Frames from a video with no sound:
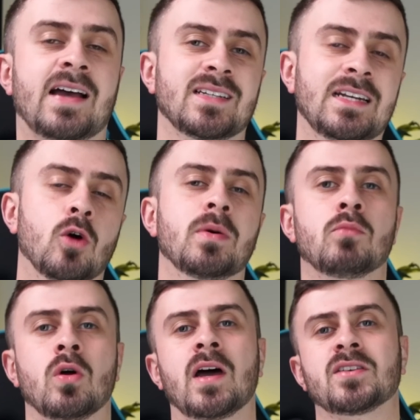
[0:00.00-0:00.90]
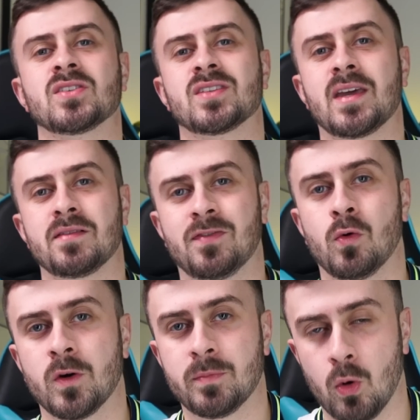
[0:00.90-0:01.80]
has a little bit more license to get
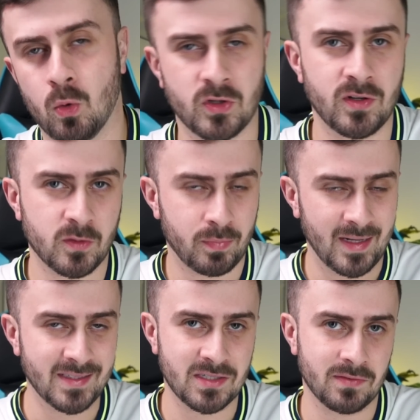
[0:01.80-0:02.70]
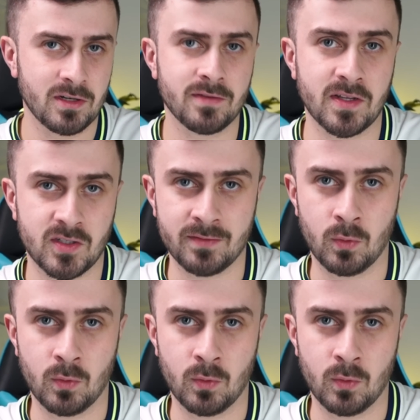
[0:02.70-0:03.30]
forward but also does plenty of the defensive